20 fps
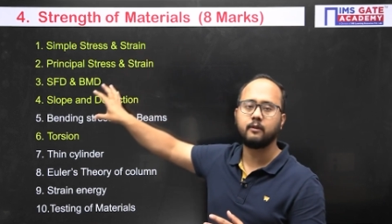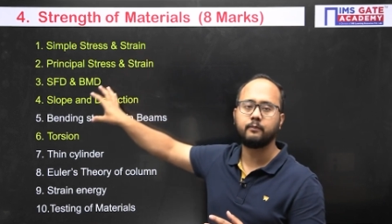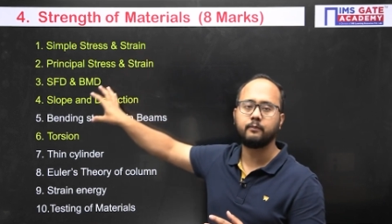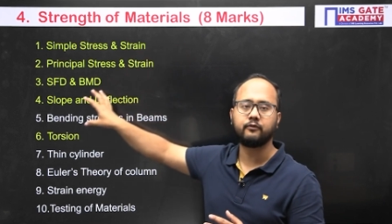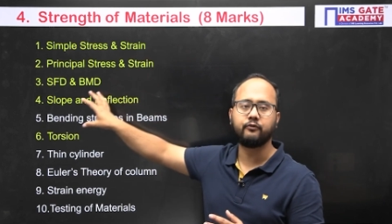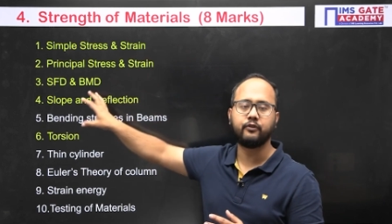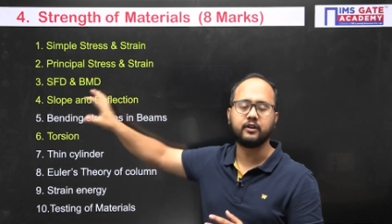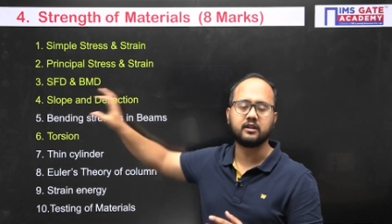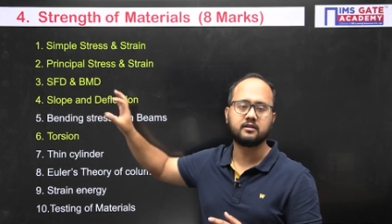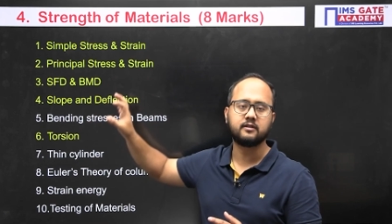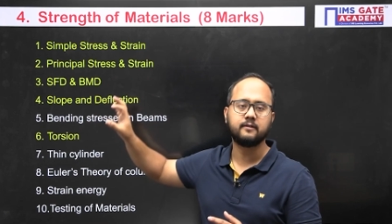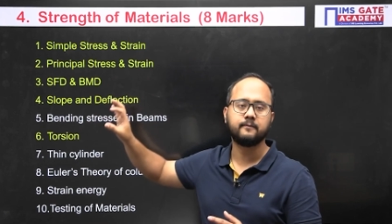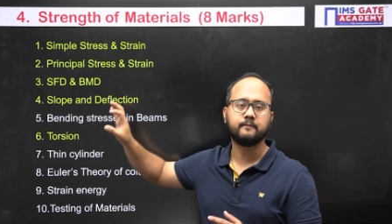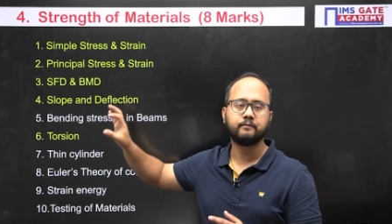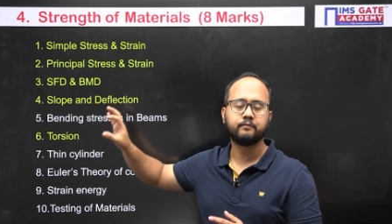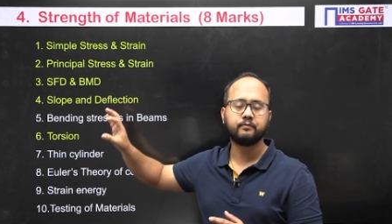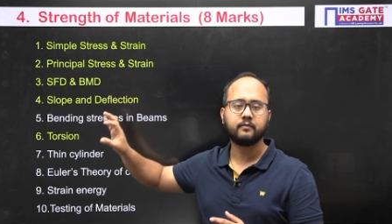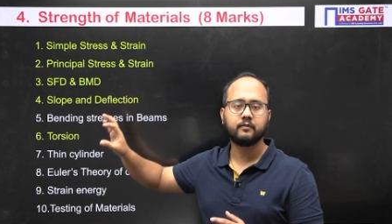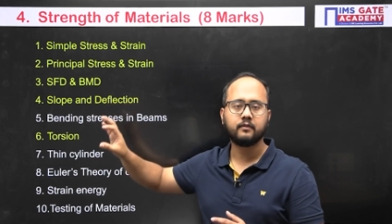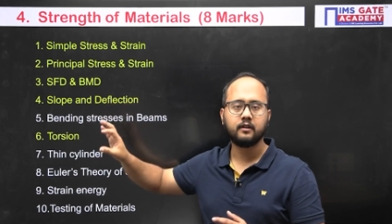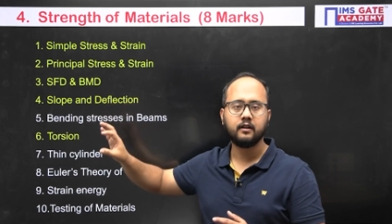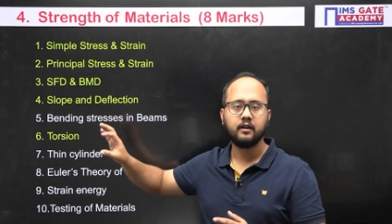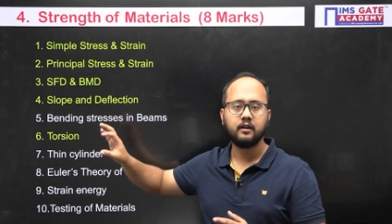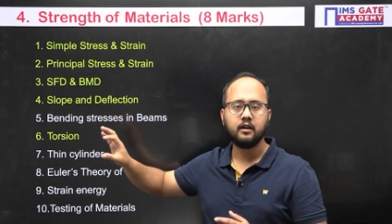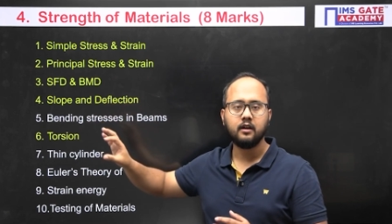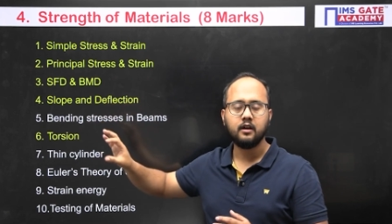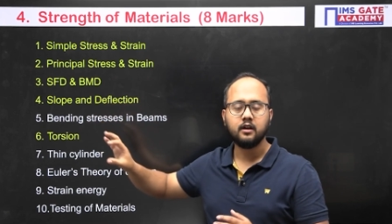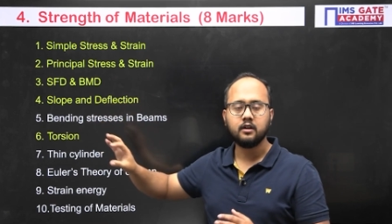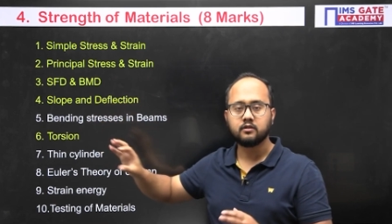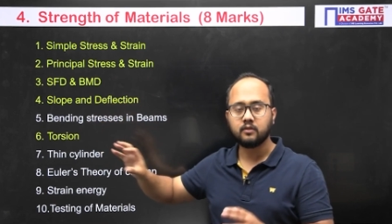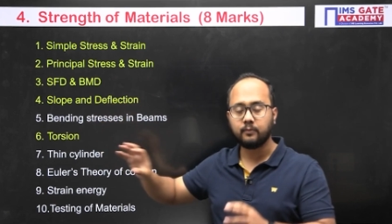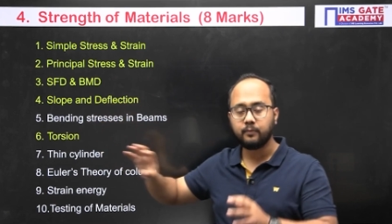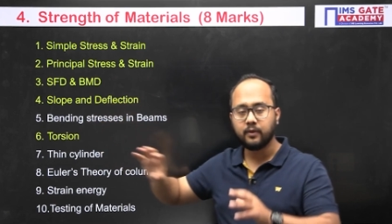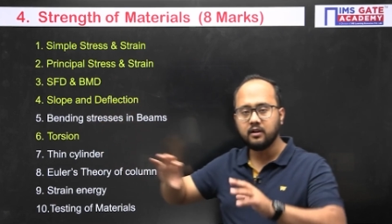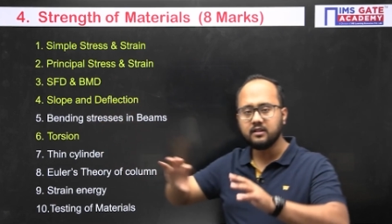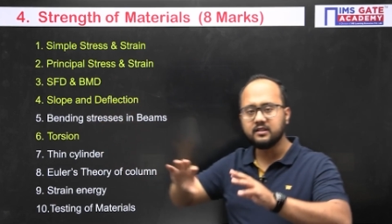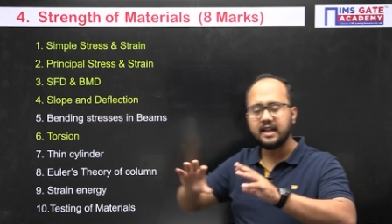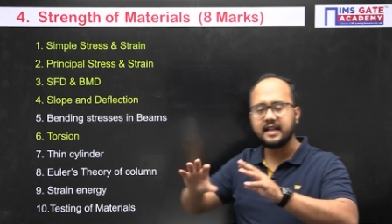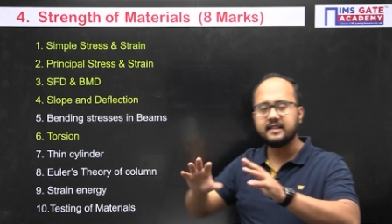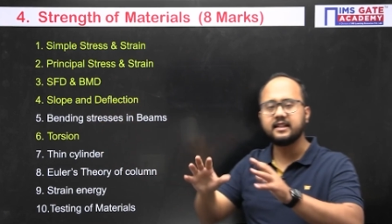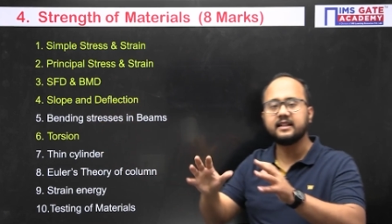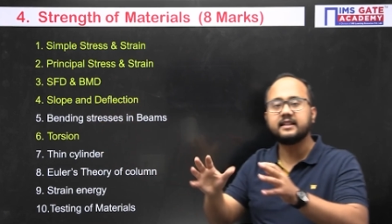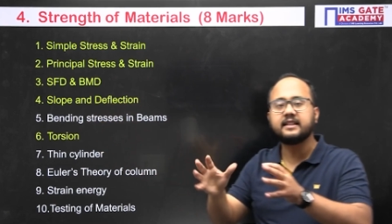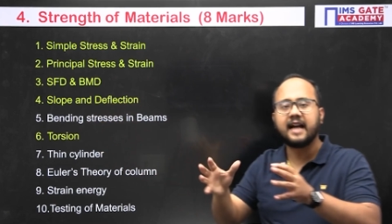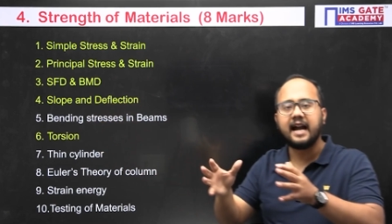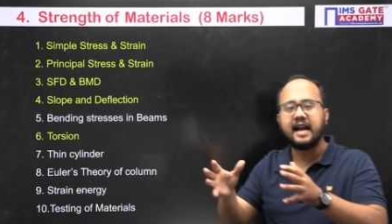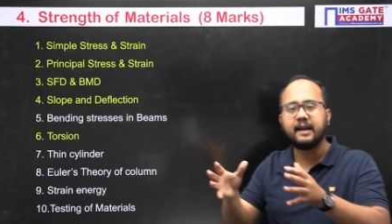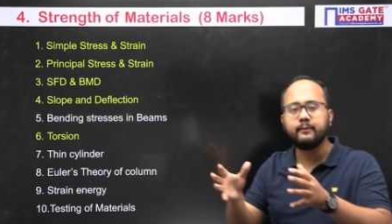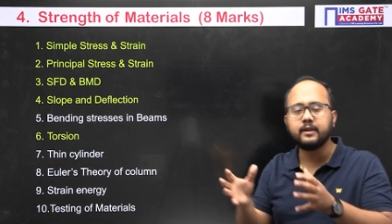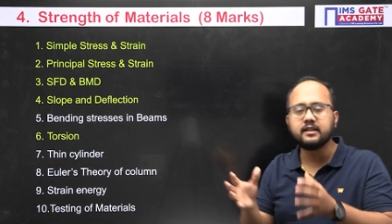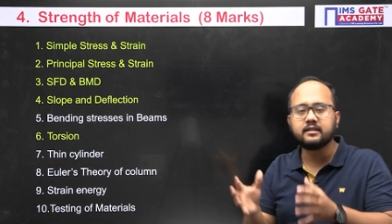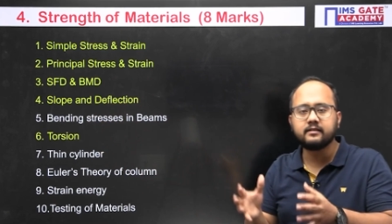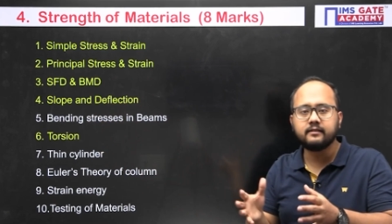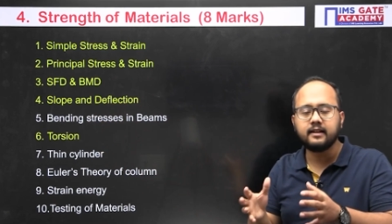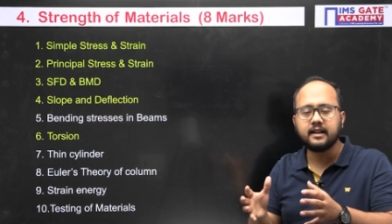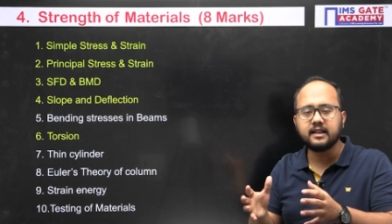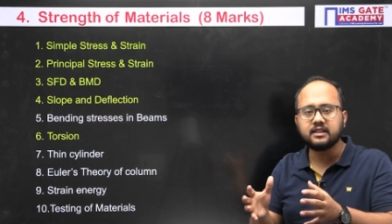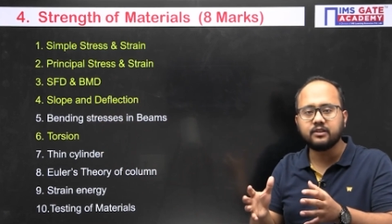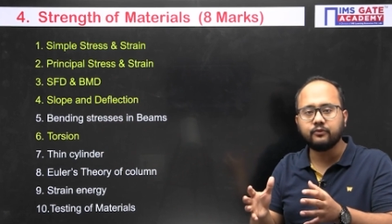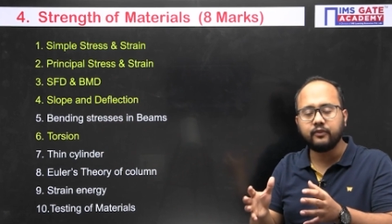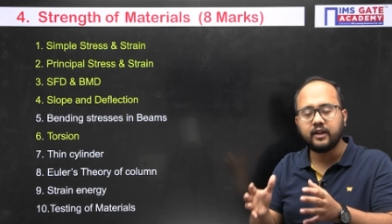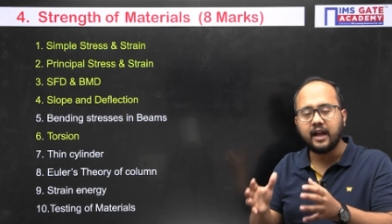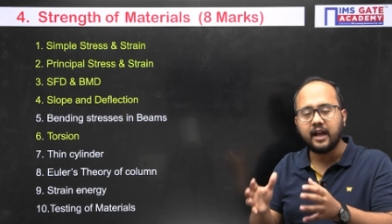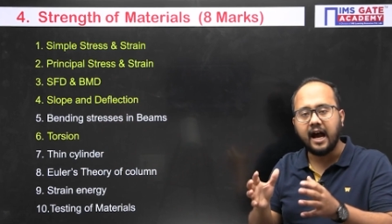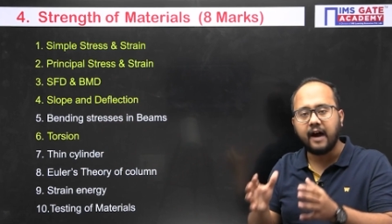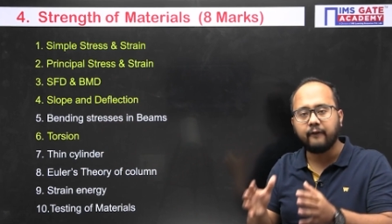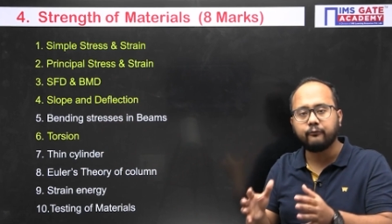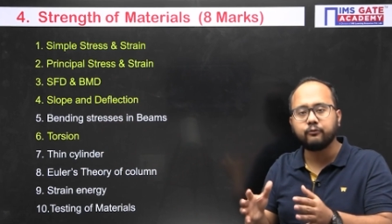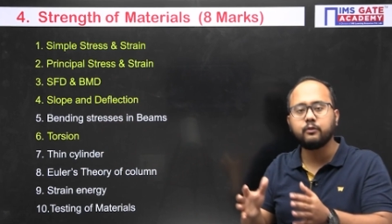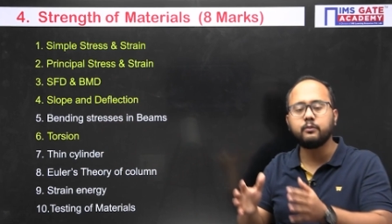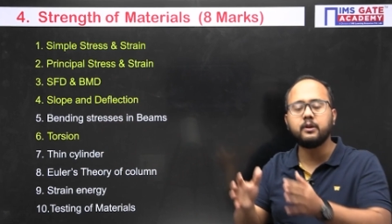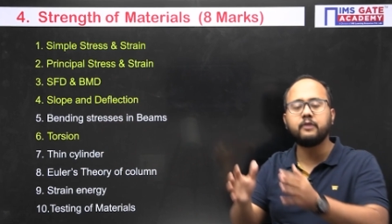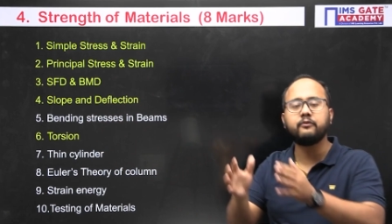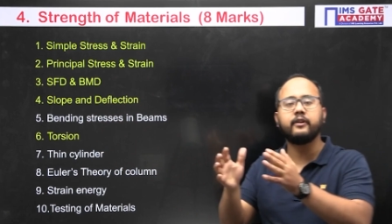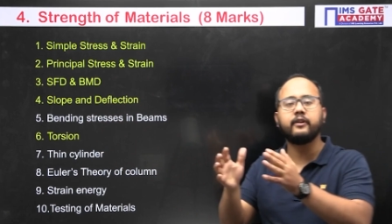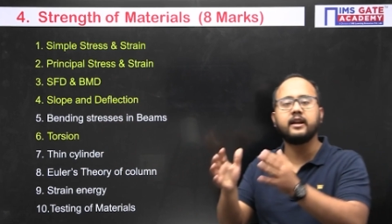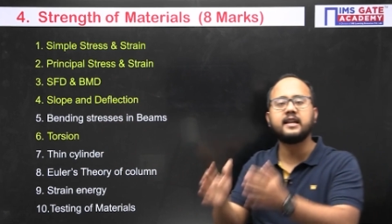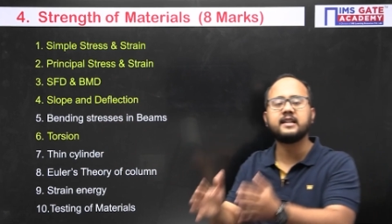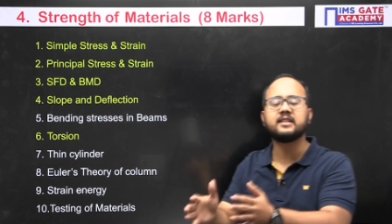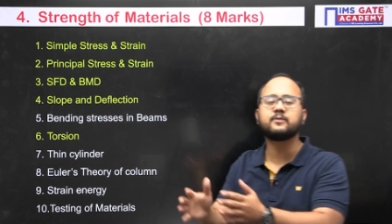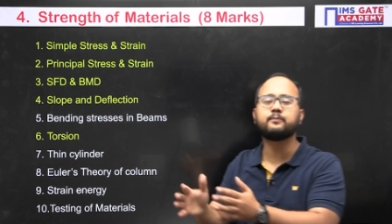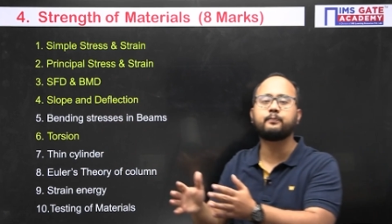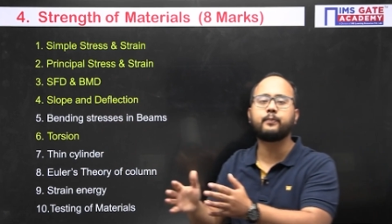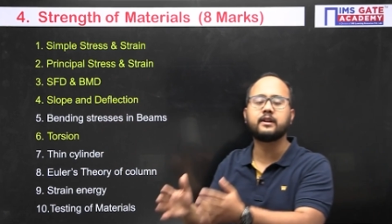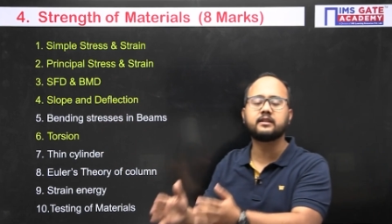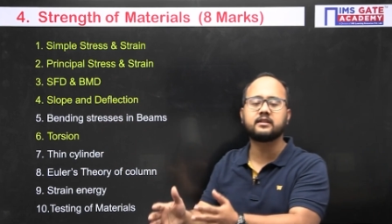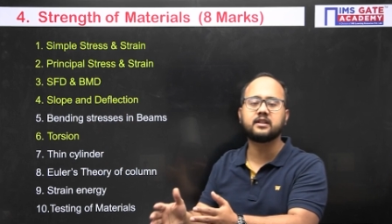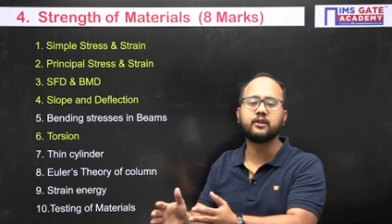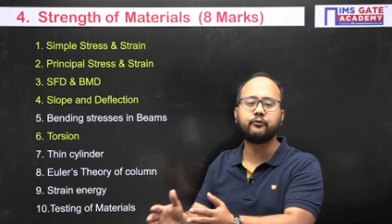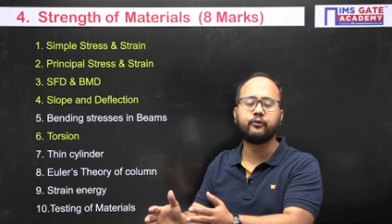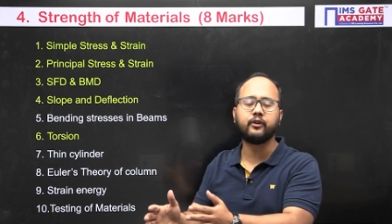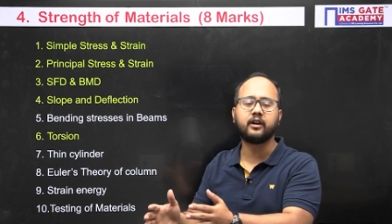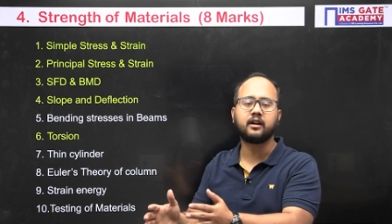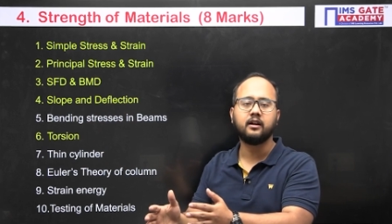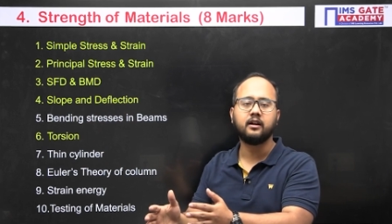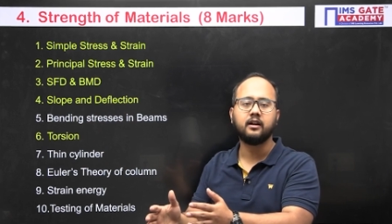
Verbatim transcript: first. So because as the time is less, we have to be very specific